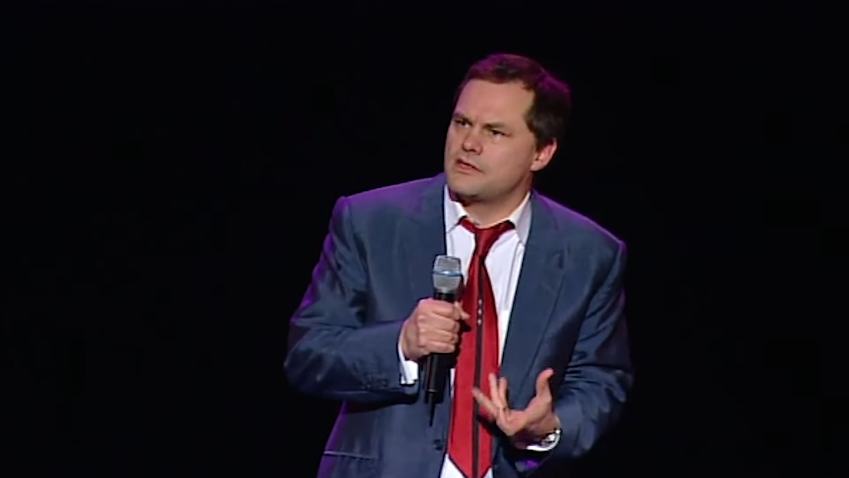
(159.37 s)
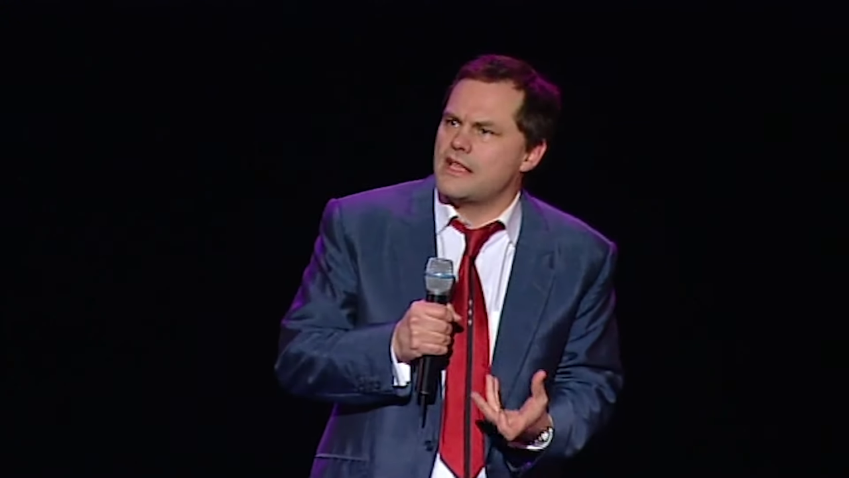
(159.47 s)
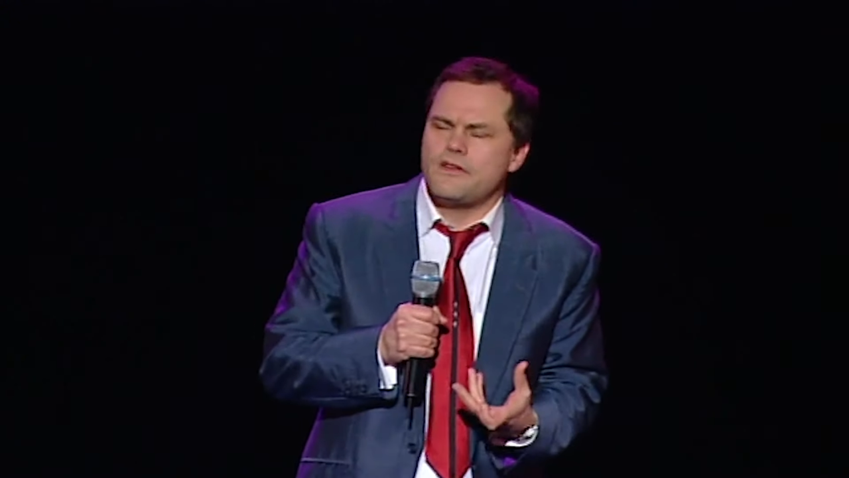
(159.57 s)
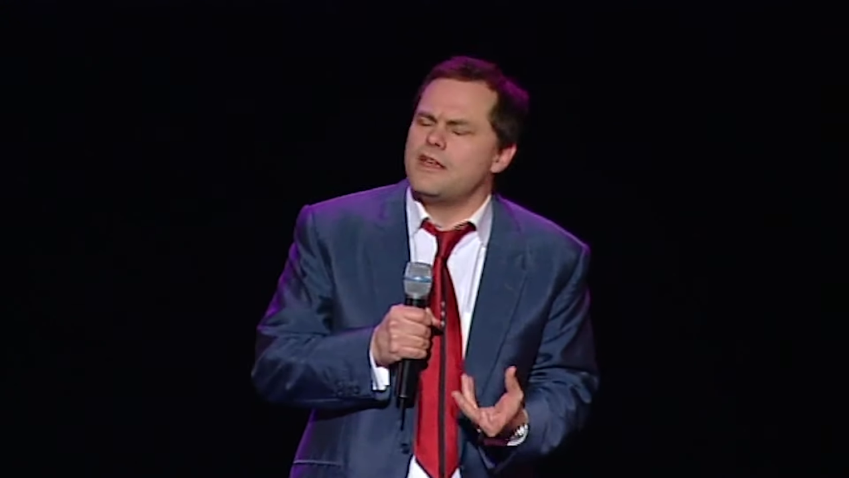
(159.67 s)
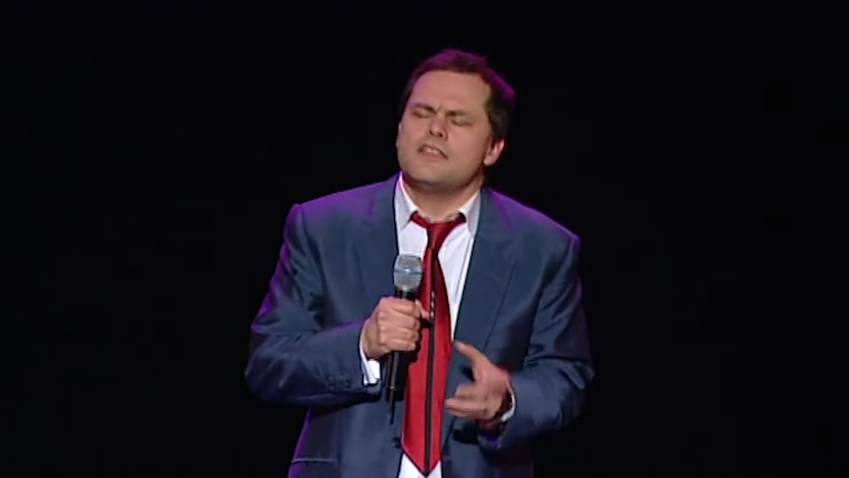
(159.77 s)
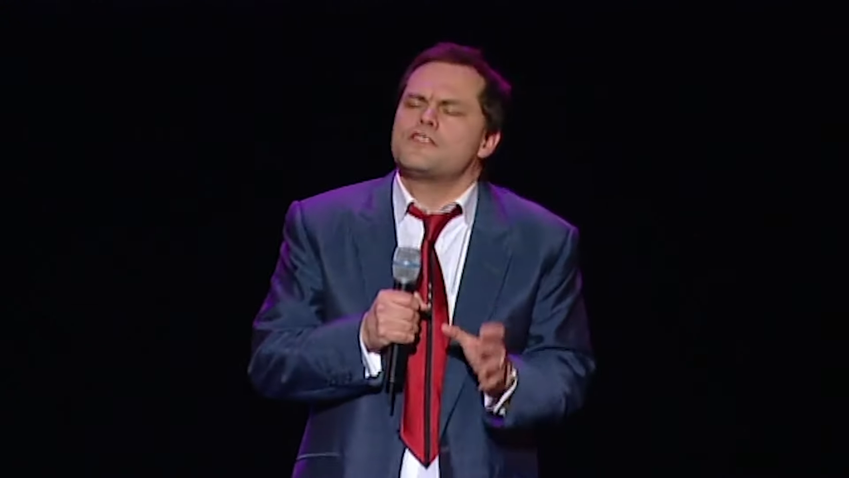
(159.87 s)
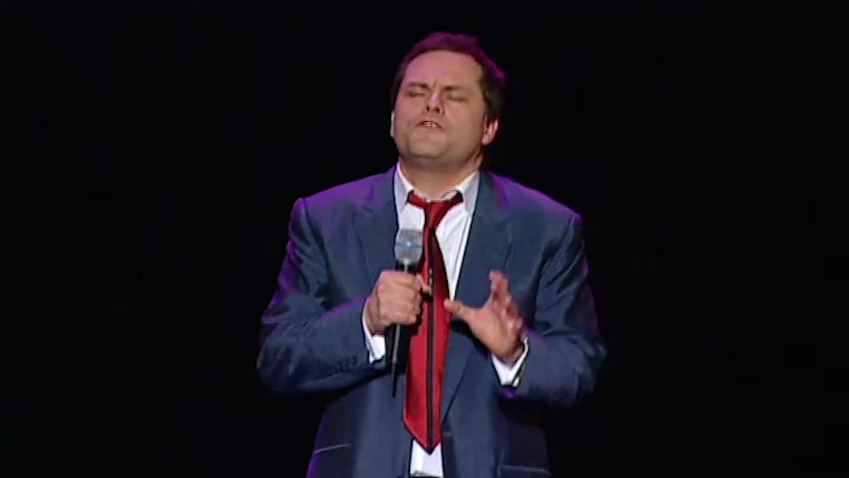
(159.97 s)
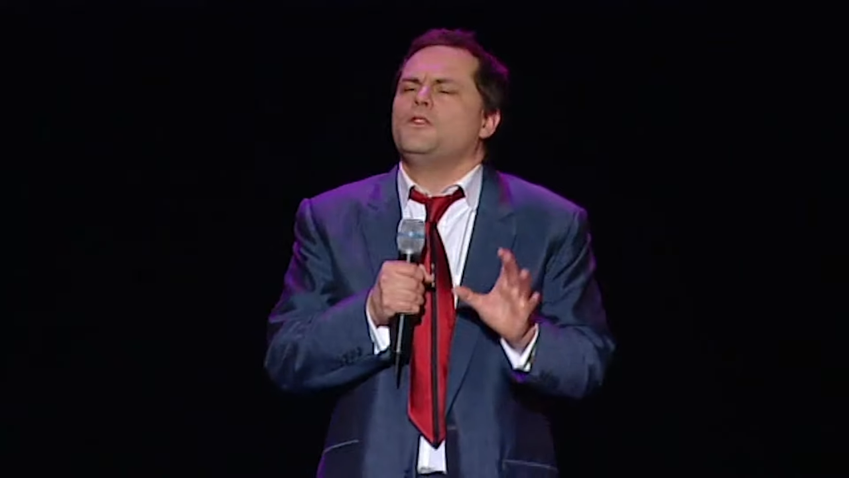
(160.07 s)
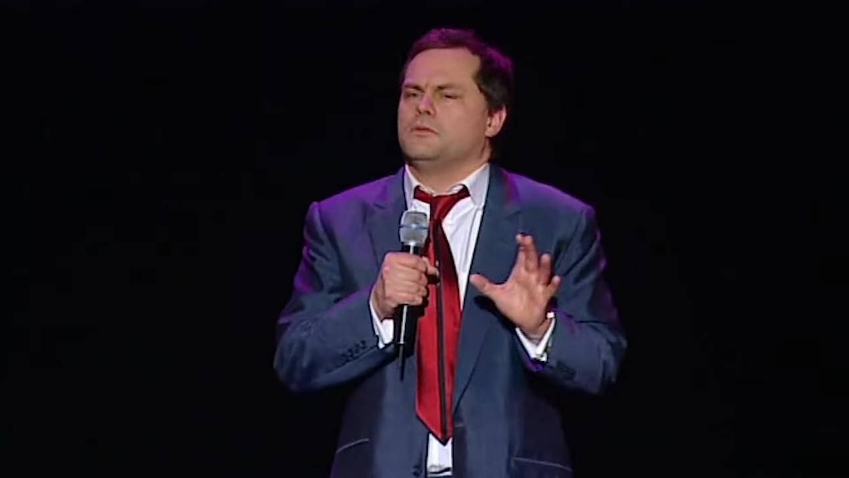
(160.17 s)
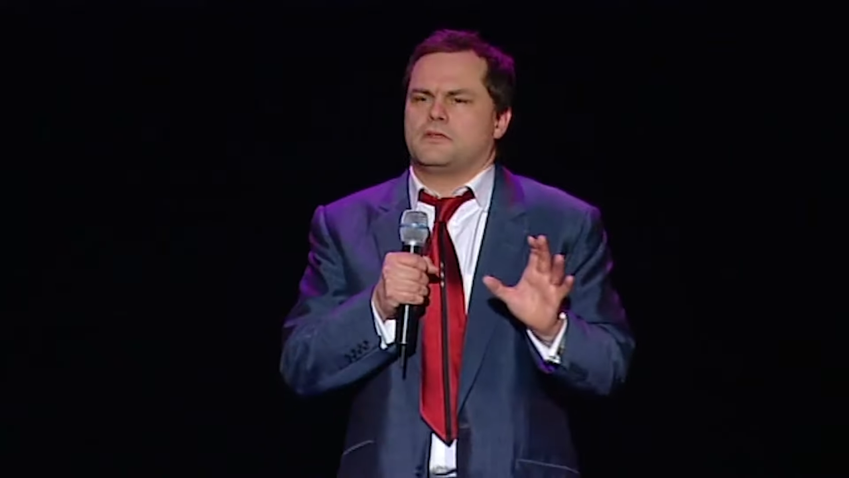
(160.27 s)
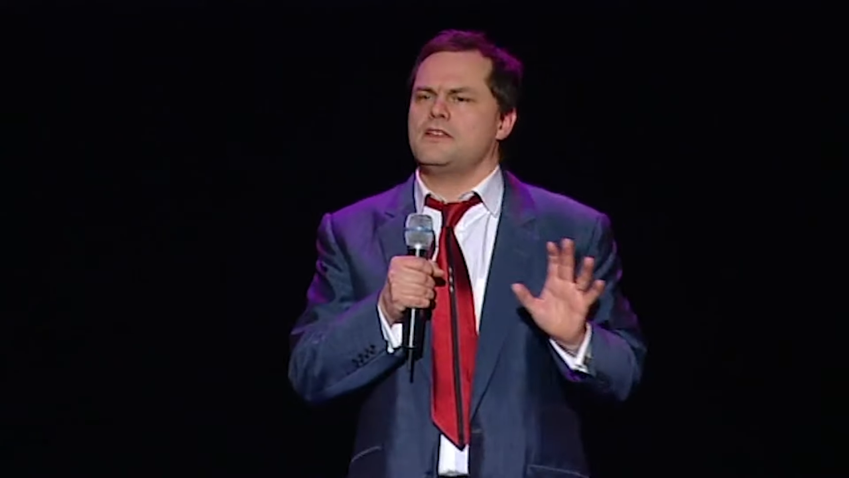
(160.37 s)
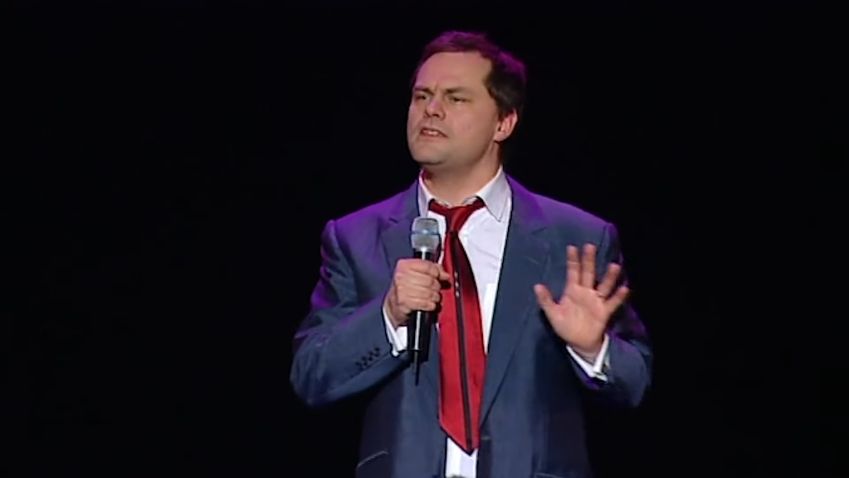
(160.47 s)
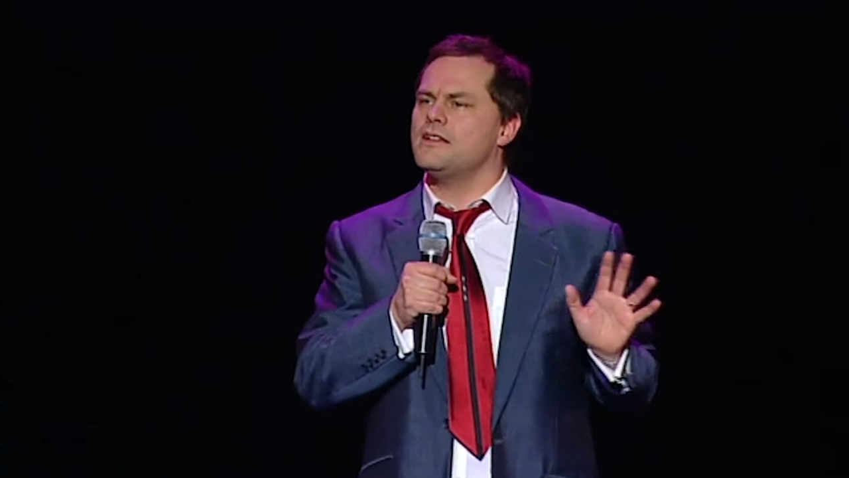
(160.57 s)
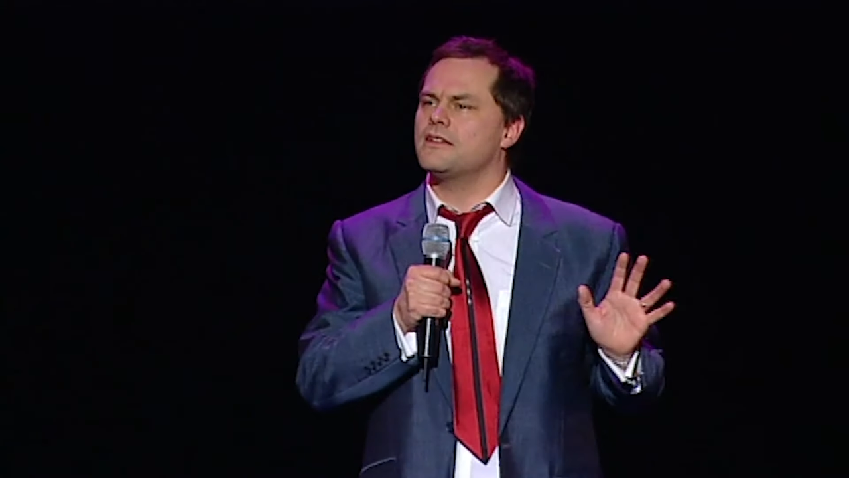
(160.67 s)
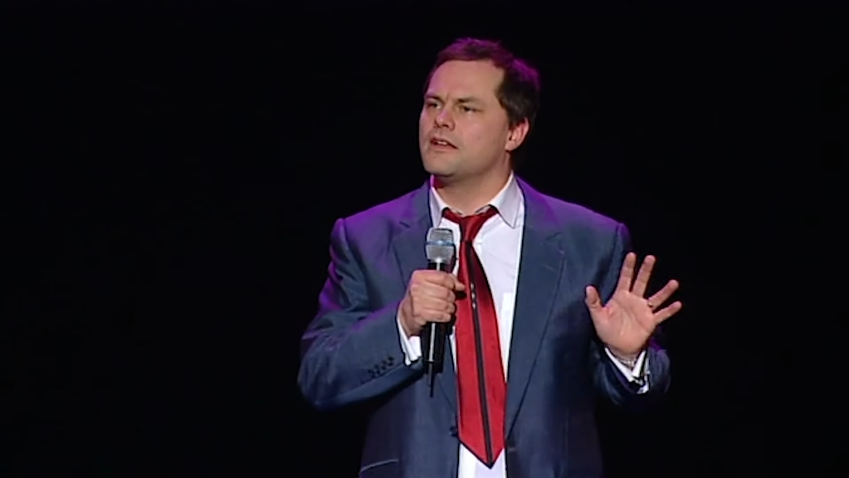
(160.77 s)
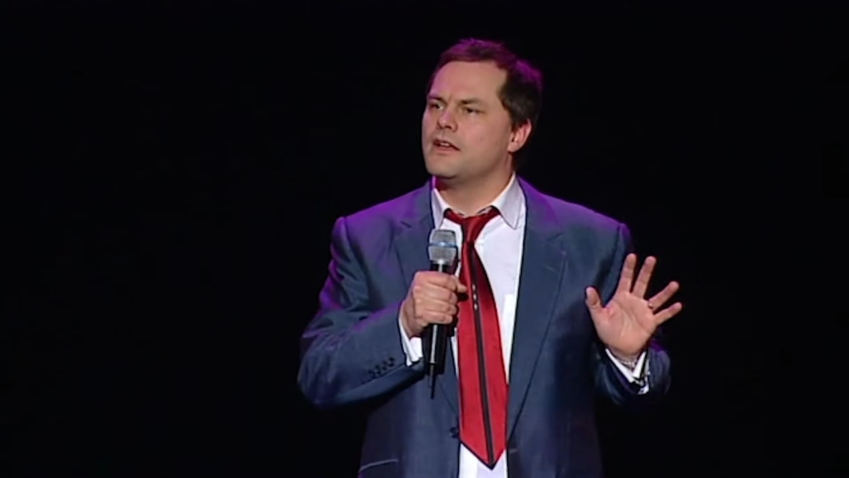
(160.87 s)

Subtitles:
It's never its fault, is it?